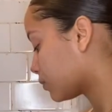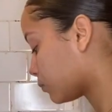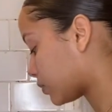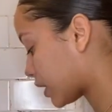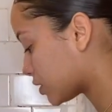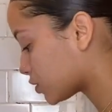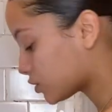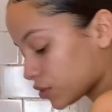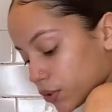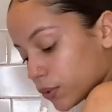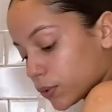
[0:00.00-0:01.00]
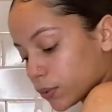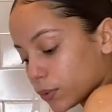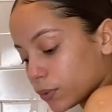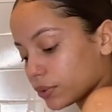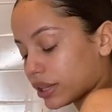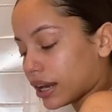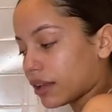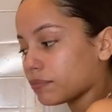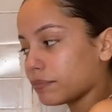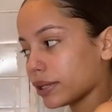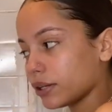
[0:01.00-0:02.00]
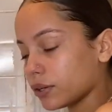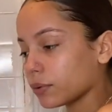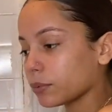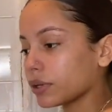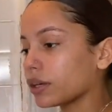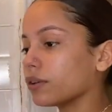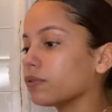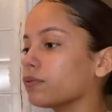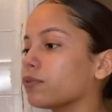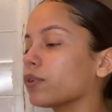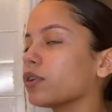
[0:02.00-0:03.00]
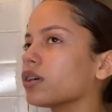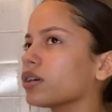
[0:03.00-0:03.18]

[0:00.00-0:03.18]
what i do that i've been doing for